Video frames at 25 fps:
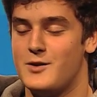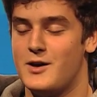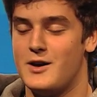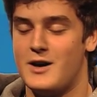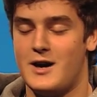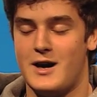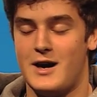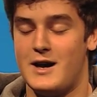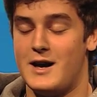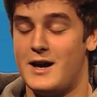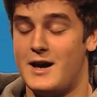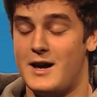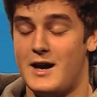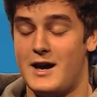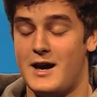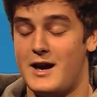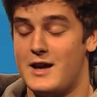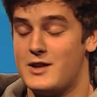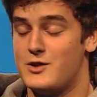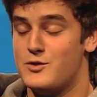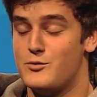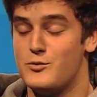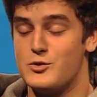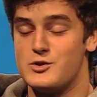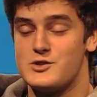I
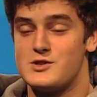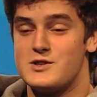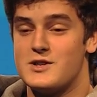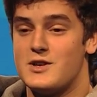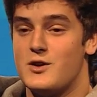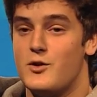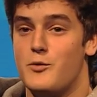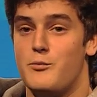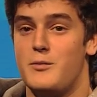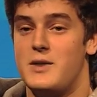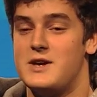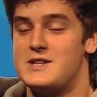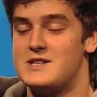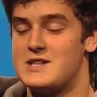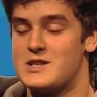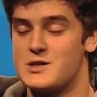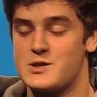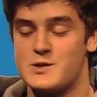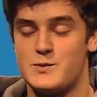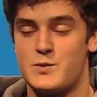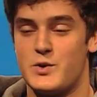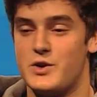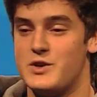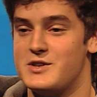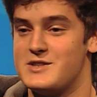had the most amazing
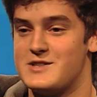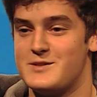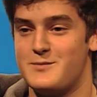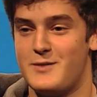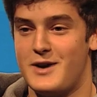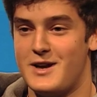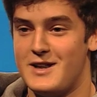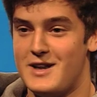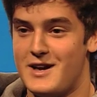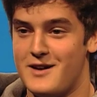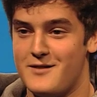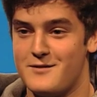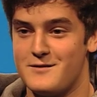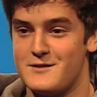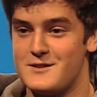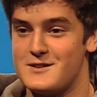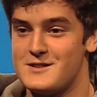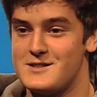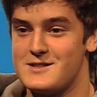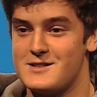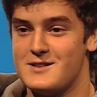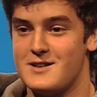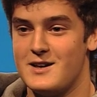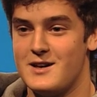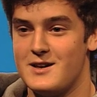experience in my life
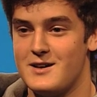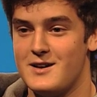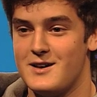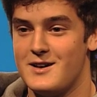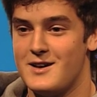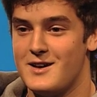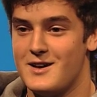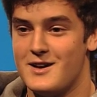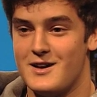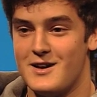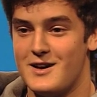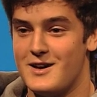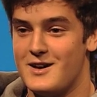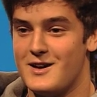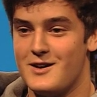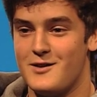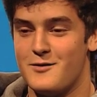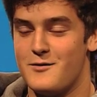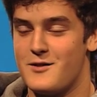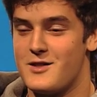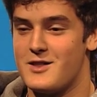just over